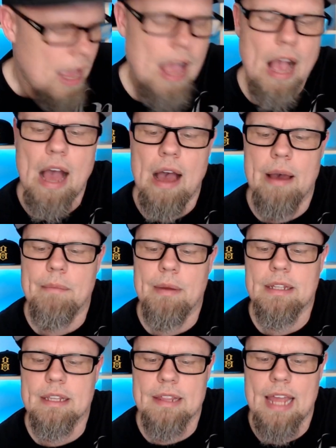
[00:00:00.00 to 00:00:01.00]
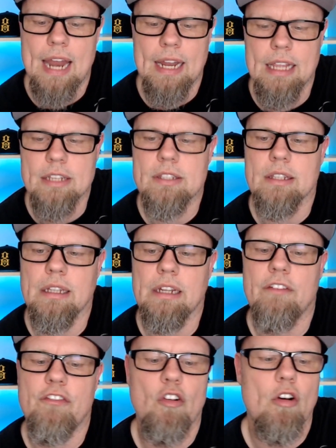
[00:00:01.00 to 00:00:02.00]
But that is the
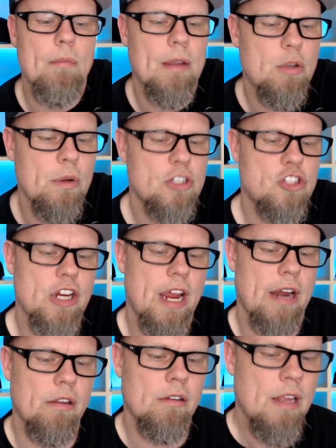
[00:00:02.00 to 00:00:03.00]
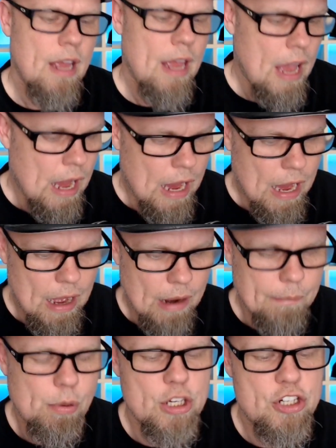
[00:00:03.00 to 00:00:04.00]
link for my Twitch channel.
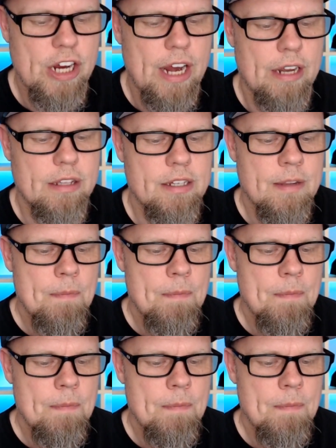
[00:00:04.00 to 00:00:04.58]
Appreciate it.